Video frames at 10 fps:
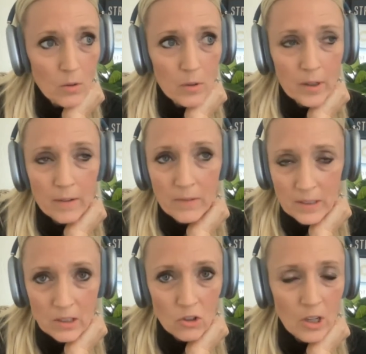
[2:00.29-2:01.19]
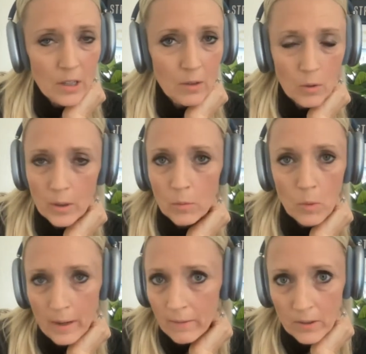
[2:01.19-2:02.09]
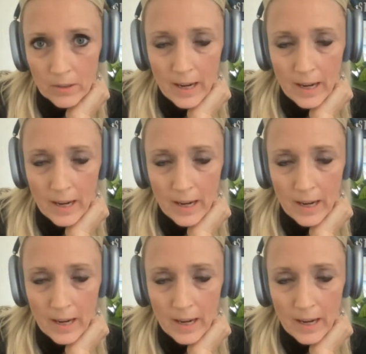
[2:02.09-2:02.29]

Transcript: or a physician or whatever the